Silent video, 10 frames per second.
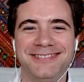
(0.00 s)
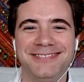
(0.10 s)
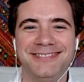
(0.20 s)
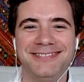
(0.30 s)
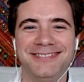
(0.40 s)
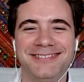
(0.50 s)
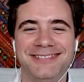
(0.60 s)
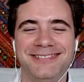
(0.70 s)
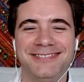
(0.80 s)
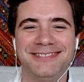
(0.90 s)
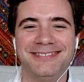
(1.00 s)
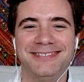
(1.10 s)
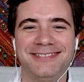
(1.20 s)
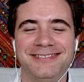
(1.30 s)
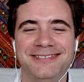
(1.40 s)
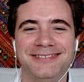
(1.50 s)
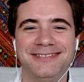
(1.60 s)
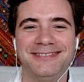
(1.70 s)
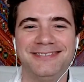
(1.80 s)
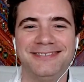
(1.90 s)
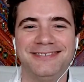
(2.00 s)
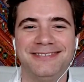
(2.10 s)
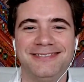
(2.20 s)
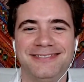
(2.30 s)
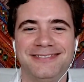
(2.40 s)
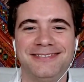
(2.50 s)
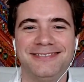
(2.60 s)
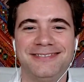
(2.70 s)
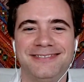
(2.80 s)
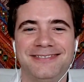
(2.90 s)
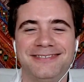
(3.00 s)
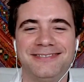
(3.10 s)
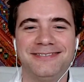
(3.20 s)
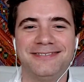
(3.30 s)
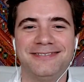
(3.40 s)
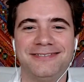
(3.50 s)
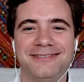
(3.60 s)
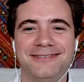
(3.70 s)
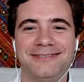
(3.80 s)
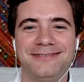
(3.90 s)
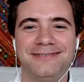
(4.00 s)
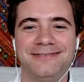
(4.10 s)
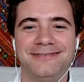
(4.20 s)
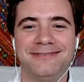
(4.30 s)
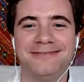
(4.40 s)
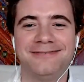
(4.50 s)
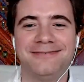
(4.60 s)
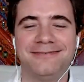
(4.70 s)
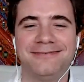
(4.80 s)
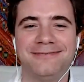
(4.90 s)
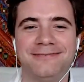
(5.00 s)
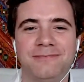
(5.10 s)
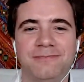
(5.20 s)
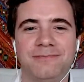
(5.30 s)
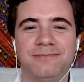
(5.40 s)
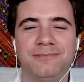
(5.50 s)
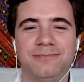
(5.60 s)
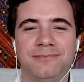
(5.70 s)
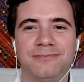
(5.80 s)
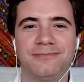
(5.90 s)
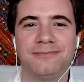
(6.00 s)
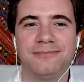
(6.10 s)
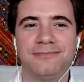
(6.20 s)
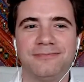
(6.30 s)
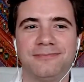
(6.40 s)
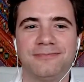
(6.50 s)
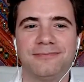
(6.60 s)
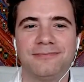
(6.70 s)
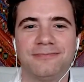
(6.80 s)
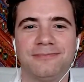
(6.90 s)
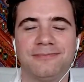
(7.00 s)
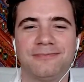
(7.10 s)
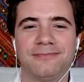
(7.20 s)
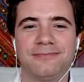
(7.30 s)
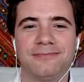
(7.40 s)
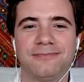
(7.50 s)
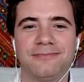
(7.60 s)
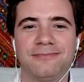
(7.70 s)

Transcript: This person isn't speaking.